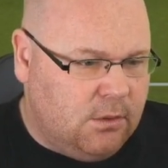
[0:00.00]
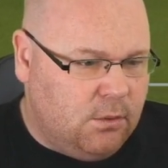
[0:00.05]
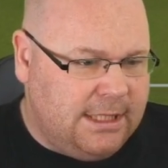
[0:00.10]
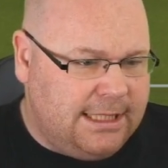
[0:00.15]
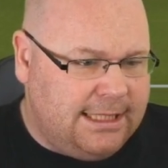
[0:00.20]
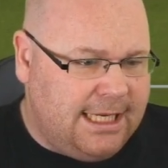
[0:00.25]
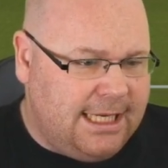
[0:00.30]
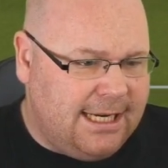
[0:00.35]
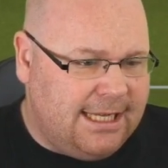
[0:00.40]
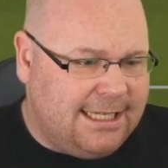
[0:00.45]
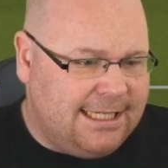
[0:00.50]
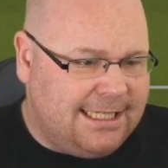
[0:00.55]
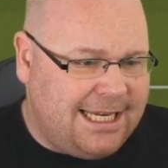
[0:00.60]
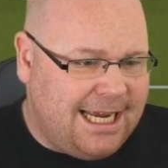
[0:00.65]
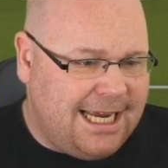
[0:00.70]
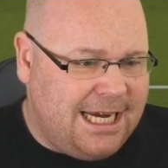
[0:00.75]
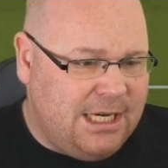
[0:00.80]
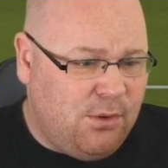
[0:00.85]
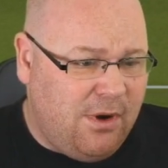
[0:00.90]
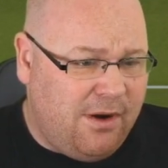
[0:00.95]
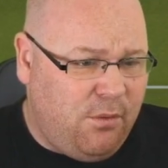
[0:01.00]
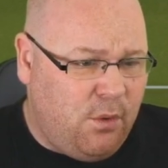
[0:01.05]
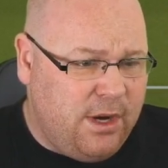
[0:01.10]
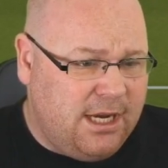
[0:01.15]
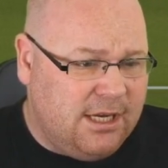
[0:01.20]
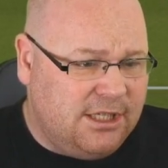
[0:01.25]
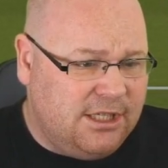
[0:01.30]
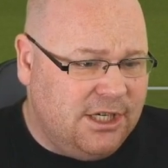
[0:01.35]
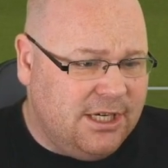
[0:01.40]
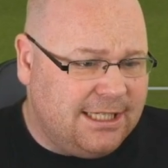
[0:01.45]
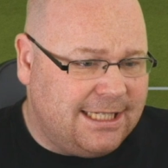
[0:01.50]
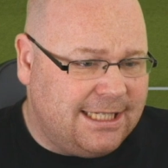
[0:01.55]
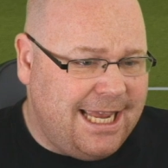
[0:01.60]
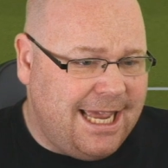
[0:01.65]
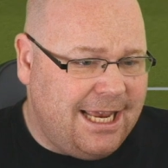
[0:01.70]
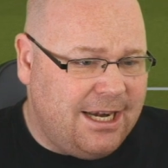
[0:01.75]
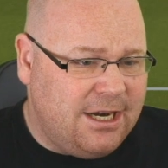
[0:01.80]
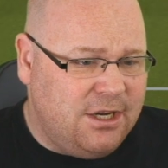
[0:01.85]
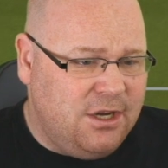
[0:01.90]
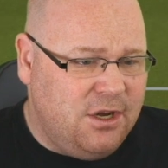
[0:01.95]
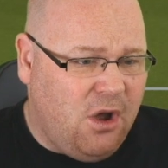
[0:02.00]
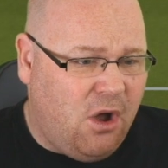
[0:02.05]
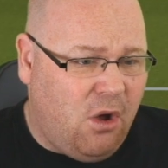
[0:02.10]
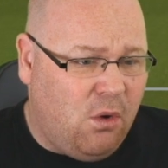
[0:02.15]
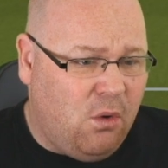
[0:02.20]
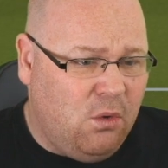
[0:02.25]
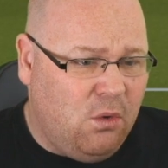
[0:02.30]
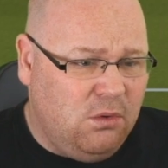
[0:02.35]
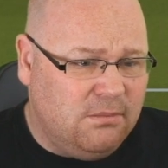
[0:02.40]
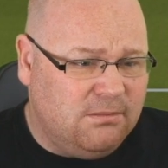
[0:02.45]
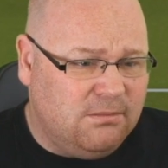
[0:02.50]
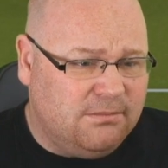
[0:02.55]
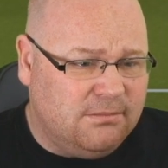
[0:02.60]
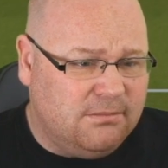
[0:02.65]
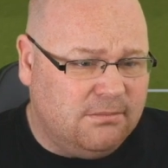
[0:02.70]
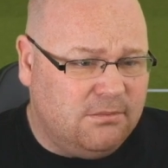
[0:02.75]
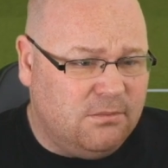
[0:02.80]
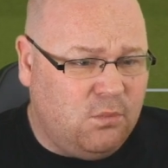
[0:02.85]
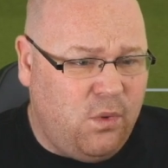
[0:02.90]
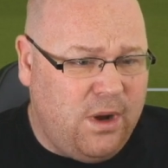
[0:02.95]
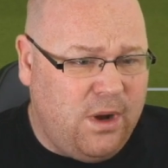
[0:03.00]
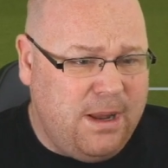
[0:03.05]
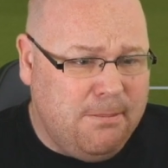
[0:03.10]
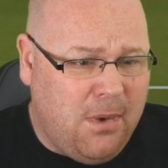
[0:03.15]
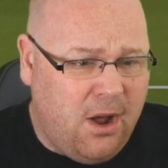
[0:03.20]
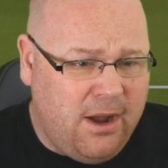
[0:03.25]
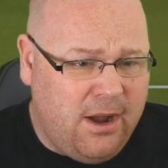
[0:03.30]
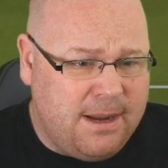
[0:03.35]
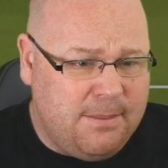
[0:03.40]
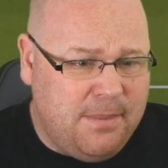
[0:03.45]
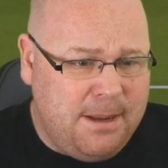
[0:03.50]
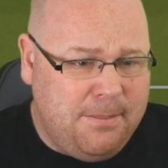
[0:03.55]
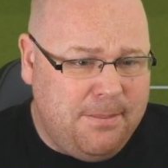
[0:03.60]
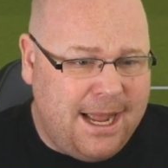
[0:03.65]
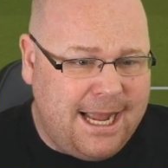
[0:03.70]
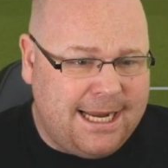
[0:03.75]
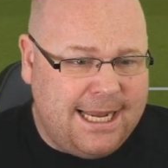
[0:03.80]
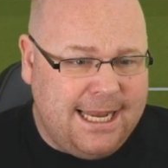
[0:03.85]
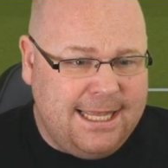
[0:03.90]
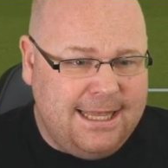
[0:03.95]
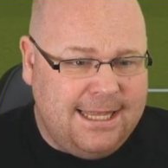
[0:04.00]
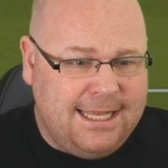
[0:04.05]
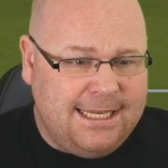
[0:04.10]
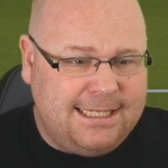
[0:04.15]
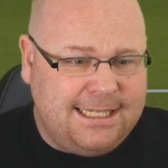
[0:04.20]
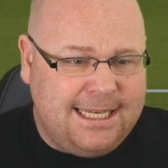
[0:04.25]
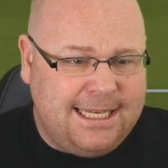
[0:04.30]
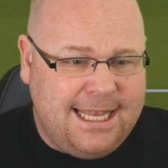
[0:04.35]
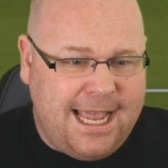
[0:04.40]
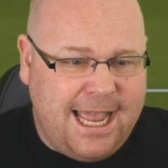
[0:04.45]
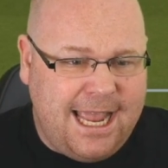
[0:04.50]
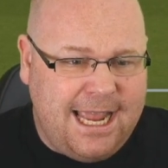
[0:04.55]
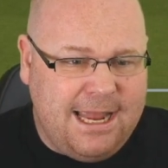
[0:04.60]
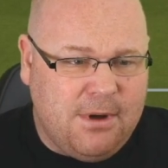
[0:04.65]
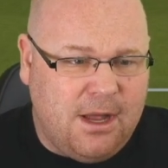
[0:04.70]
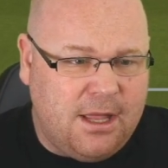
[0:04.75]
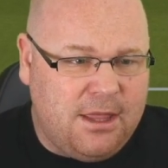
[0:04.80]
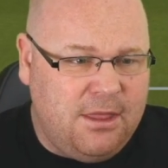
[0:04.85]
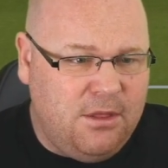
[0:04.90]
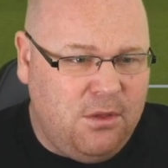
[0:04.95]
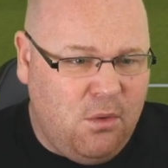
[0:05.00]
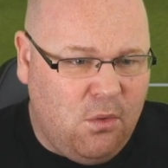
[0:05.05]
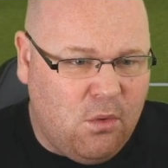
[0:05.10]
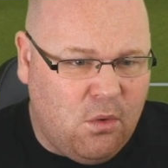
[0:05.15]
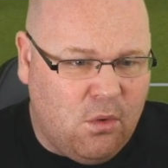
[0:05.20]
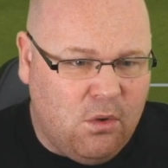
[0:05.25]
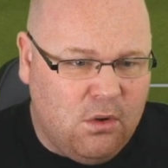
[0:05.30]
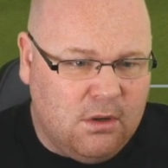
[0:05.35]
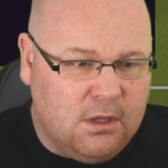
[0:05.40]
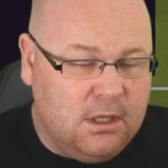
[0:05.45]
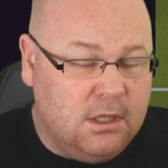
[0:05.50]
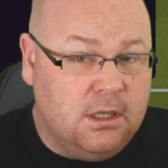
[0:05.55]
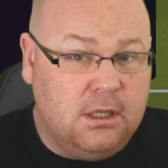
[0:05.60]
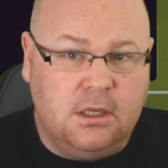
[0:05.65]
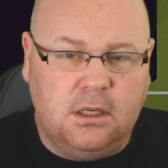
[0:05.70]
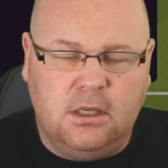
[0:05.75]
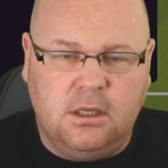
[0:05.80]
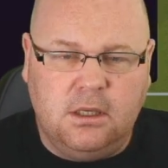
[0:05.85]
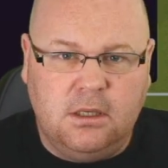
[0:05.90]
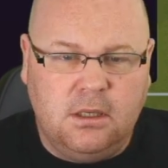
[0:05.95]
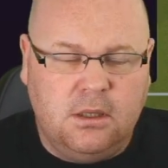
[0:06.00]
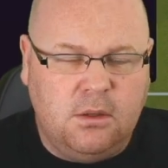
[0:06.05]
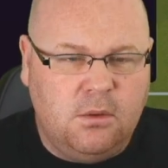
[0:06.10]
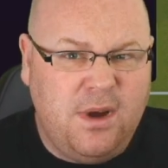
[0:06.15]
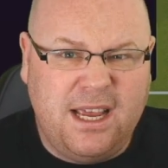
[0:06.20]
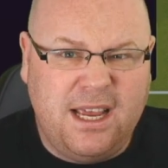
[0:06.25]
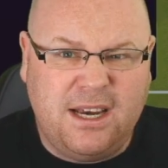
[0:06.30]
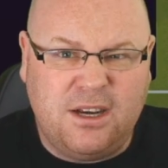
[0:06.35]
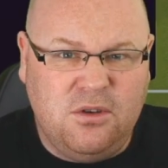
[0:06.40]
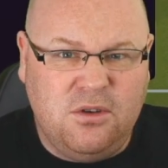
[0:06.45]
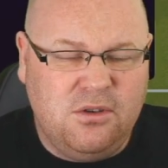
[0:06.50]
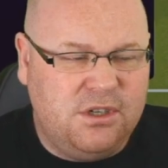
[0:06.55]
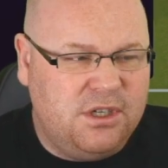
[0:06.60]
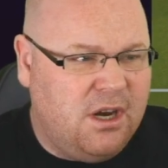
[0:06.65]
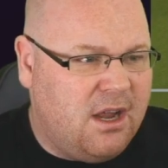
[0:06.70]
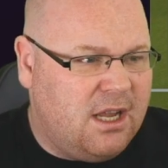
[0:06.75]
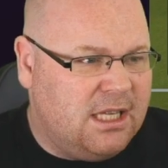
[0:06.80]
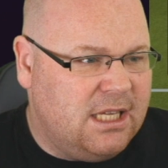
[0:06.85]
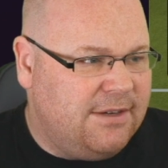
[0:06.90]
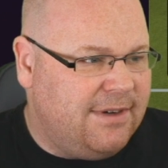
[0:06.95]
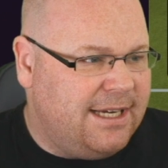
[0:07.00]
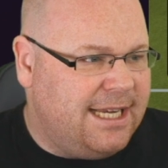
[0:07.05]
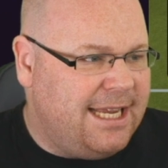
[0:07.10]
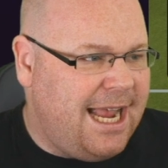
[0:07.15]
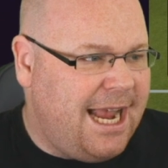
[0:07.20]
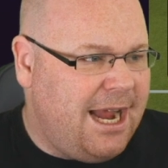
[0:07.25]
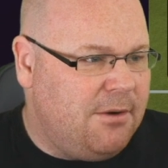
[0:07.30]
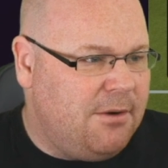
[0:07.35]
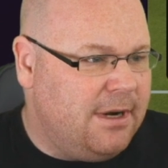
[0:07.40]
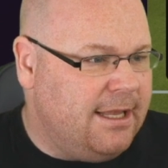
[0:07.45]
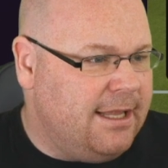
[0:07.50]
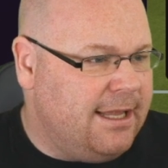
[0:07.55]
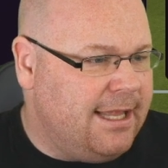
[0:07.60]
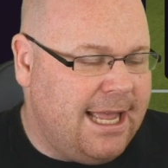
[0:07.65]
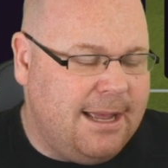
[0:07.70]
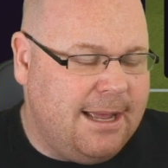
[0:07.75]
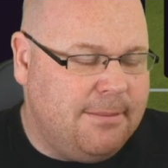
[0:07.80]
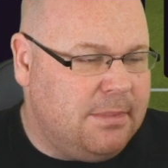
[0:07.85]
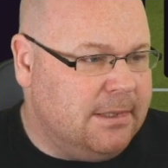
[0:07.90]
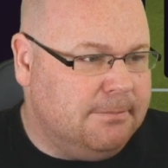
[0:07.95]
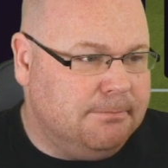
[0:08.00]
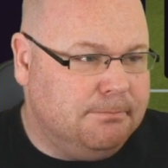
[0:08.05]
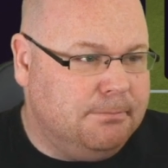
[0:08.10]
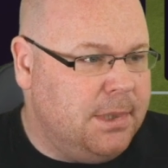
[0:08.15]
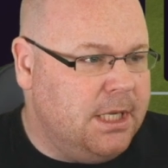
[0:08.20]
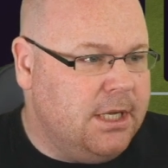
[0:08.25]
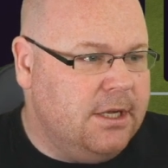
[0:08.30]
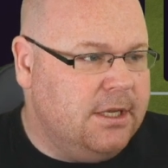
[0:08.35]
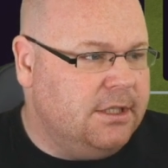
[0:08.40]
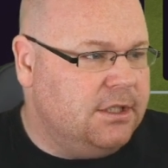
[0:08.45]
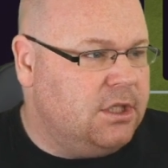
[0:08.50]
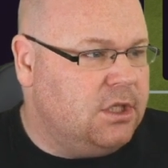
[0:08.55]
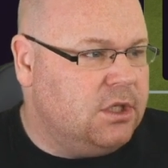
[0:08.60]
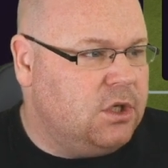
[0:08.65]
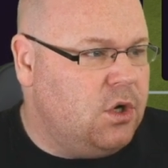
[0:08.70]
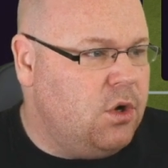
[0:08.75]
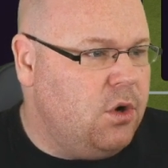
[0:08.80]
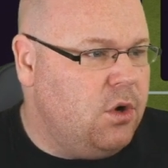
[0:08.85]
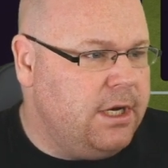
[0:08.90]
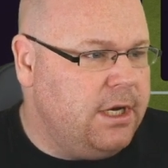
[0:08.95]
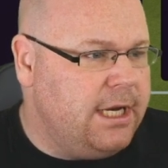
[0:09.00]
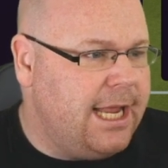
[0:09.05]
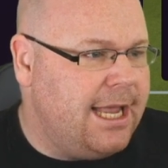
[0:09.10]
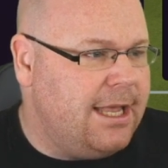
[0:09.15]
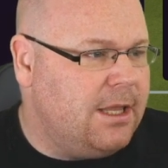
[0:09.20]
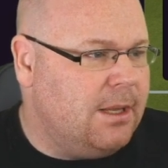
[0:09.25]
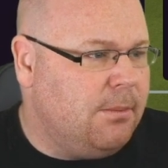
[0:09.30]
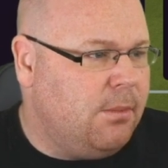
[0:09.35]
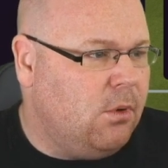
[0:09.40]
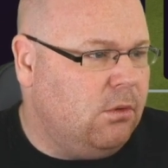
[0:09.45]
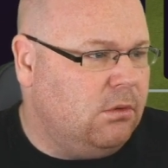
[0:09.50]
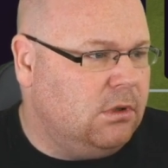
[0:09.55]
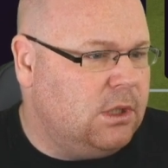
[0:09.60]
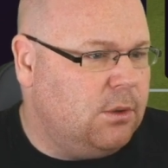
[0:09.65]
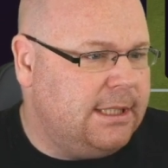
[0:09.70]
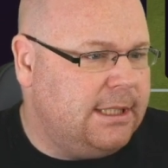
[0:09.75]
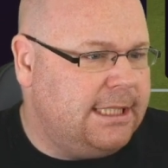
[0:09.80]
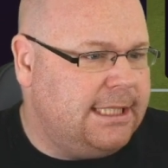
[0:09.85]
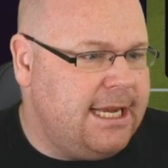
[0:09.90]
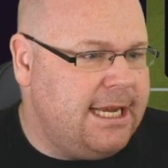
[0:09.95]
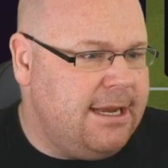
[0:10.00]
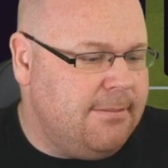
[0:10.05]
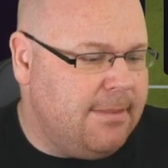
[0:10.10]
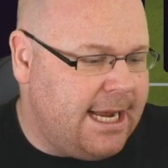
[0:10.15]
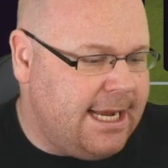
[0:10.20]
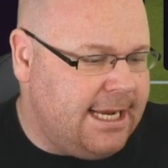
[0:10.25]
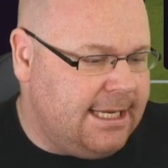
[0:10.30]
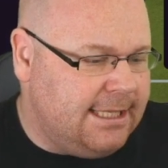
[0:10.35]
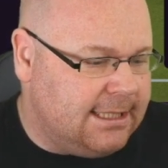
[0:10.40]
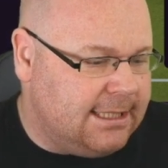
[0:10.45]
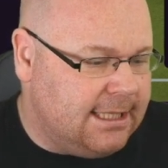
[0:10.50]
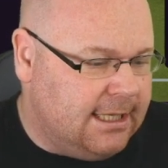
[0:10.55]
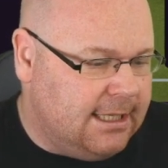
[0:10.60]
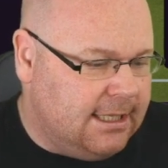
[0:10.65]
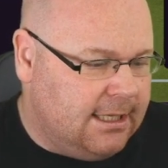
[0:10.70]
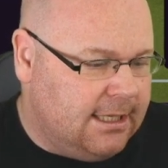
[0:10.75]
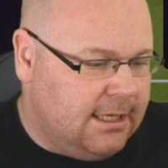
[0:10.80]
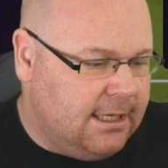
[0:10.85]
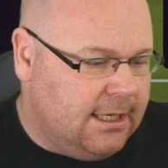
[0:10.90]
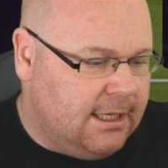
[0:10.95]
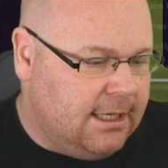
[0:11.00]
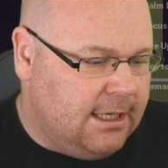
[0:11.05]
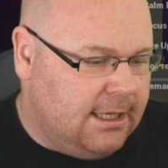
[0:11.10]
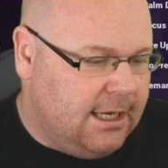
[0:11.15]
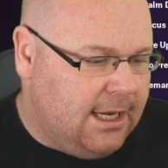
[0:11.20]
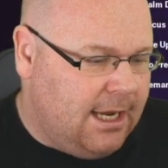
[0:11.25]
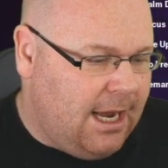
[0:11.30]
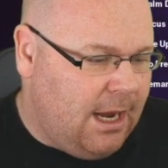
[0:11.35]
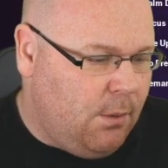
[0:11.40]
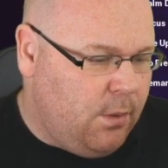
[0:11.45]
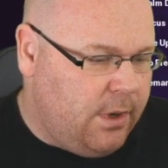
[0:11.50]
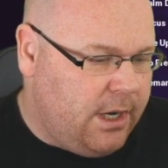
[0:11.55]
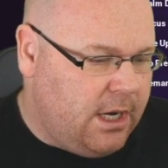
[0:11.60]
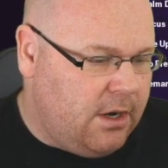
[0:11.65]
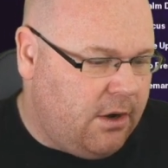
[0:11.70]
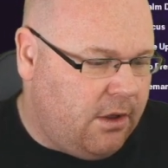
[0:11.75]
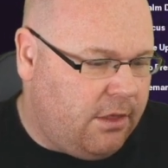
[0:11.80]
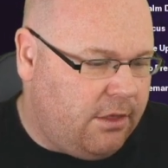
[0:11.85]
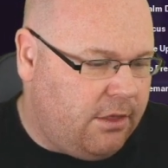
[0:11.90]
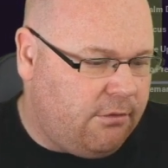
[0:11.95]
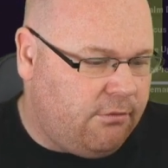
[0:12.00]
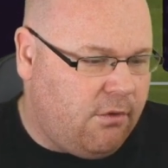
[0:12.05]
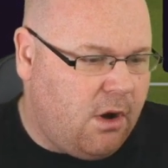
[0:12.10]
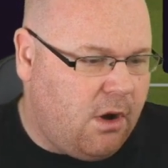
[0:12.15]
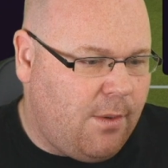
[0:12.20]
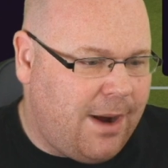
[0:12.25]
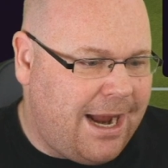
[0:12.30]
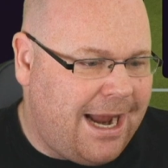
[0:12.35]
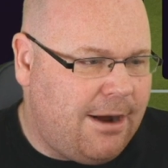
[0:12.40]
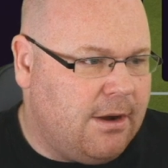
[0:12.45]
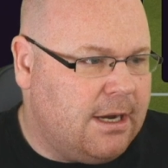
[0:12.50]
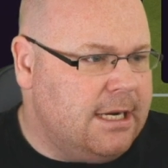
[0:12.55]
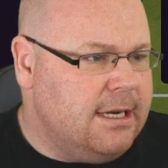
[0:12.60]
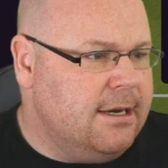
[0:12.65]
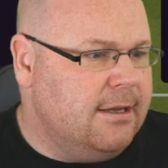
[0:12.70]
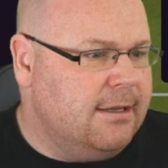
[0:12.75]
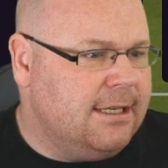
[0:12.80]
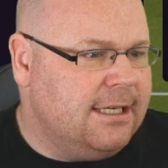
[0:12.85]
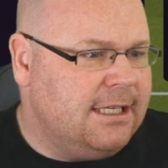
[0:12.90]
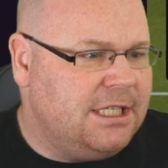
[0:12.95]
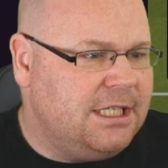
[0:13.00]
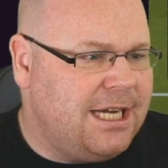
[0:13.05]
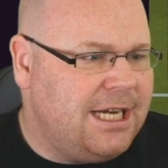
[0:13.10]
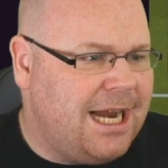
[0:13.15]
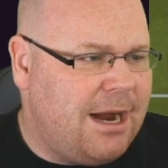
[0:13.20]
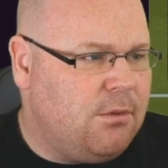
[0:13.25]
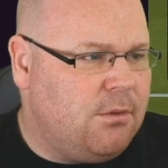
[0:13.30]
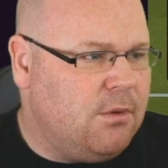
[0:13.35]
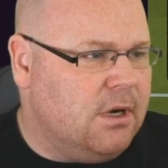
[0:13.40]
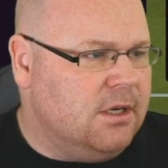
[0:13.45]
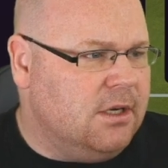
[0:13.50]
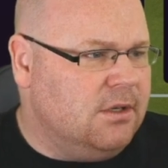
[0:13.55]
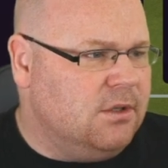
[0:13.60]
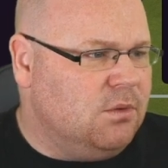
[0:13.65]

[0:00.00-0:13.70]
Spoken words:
we're still at the stage where if we could just get a goal, we might be back in this game. I thought We had a good chance of a counter there, but Berntsen couldn't get the ball to a teammate. And we're going to throw out another shout